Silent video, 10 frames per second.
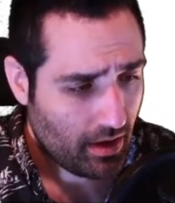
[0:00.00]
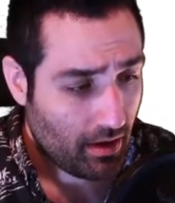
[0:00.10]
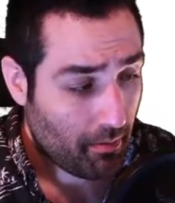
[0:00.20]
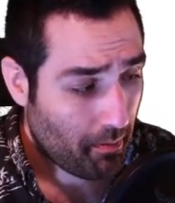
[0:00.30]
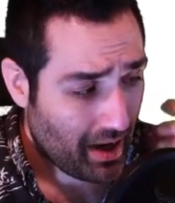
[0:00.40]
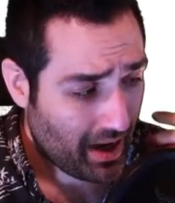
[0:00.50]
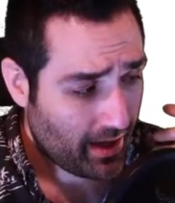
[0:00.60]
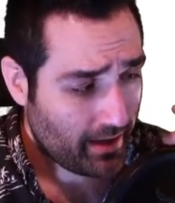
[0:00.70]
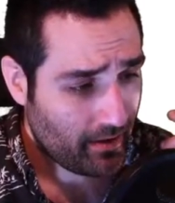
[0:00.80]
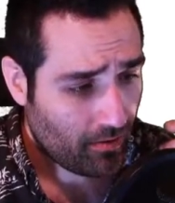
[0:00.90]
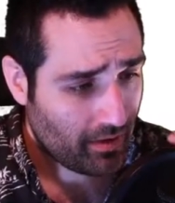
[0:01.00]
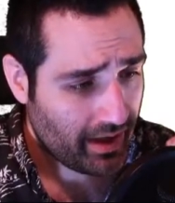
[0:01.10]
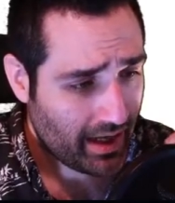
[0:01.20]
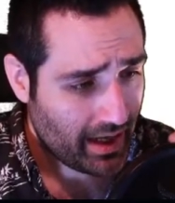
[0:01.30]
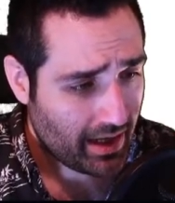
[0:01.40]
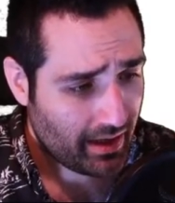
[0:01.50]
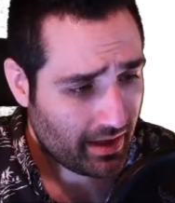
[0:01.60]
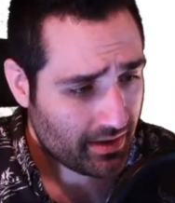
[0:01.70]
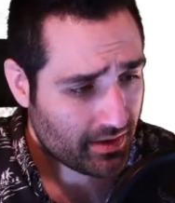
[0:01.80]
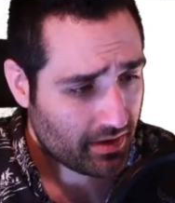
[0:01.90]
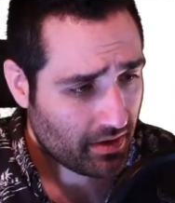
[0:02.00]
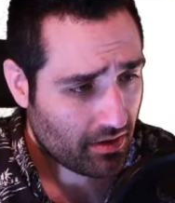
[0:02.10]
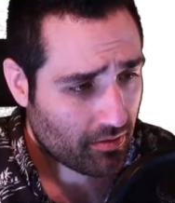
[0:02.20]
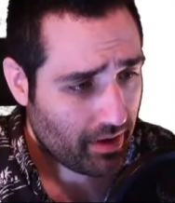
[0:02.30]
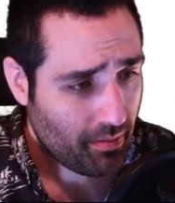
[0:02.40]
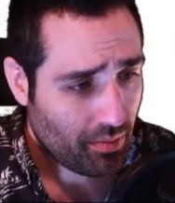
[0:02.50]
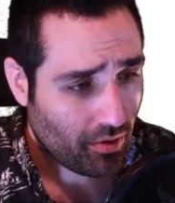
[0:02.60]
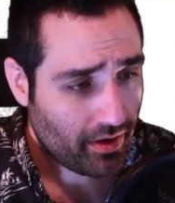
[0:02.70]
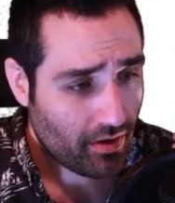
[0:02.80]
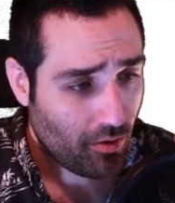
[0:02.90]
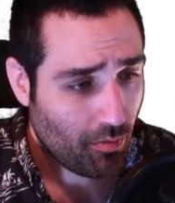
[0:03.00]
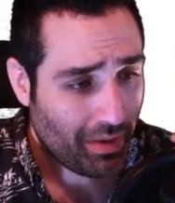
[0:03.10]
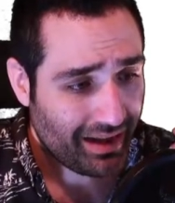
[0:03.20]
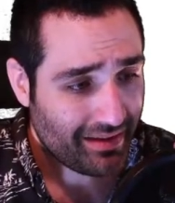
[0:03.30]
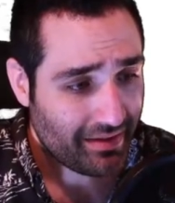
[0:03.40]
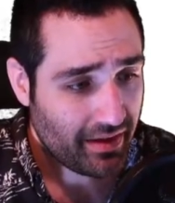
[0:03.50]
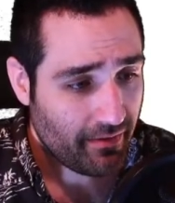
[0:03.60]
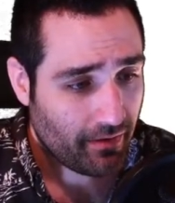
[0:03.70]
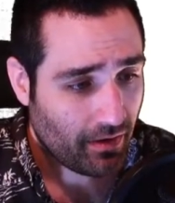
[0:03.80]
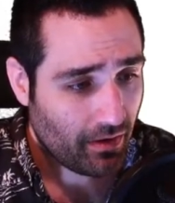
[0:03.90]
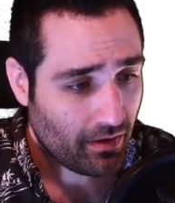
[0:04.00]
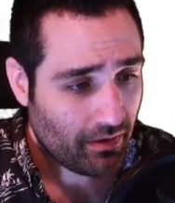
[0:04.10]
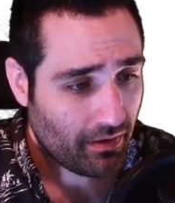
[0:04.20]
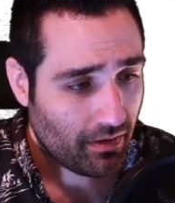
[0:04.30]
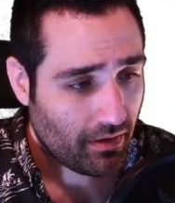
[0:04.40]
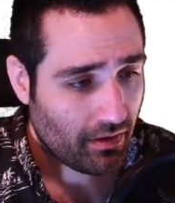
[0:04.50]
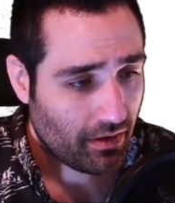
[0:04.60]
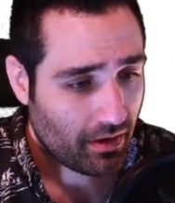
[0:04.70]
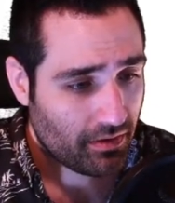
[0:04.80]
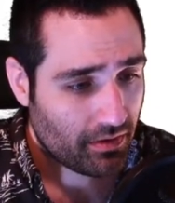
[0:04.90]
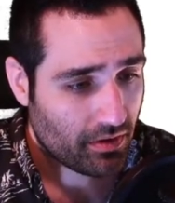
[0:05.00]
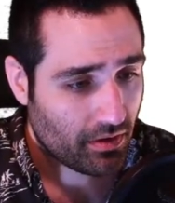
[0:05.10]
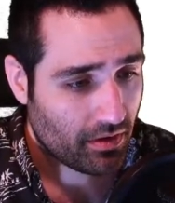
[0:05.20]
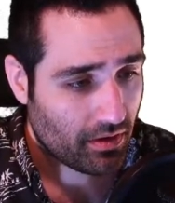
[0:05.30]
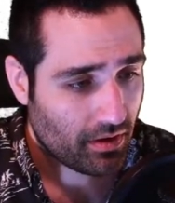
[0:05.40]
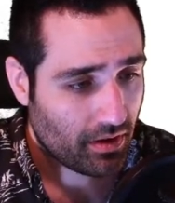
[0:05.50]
mine only had SSL 3.0 by default under